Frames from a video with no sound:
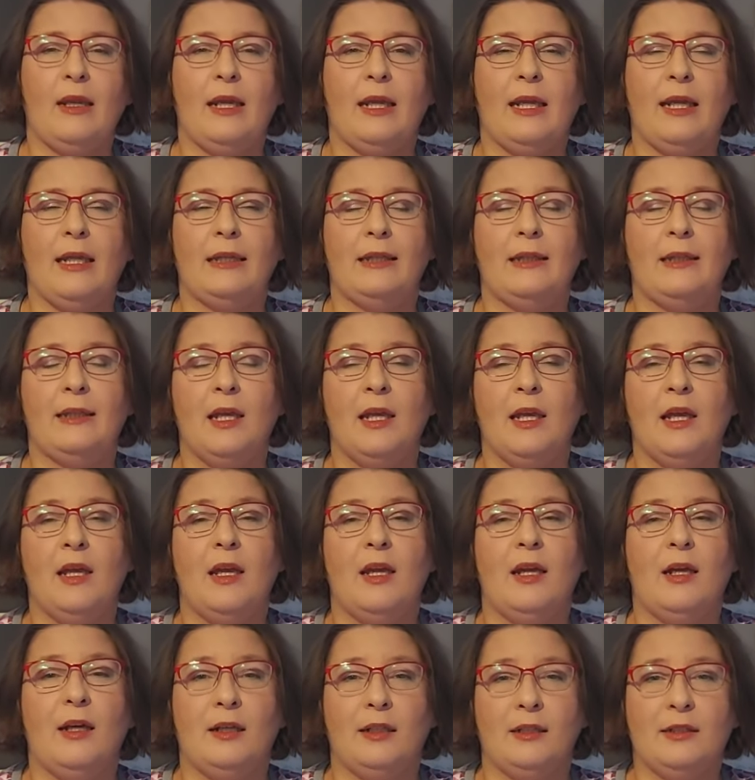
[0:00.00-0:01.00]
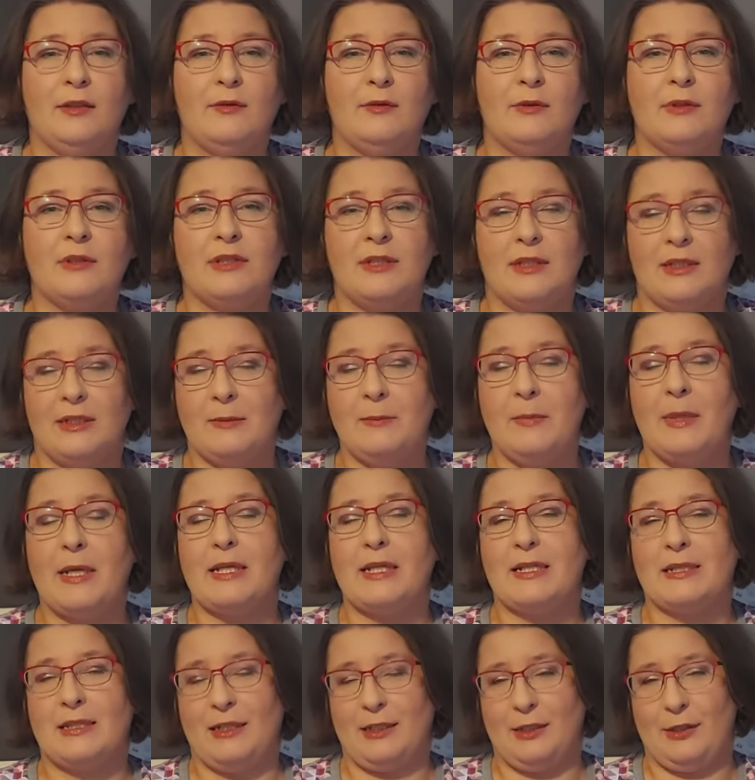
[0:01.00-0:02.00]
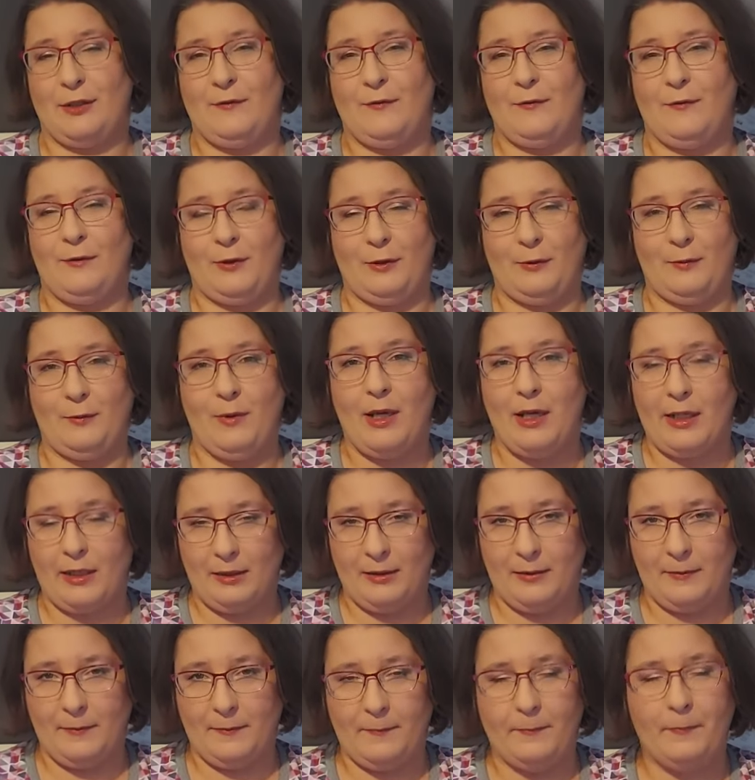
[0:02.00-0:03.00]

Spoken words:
and it was in my stash for a while.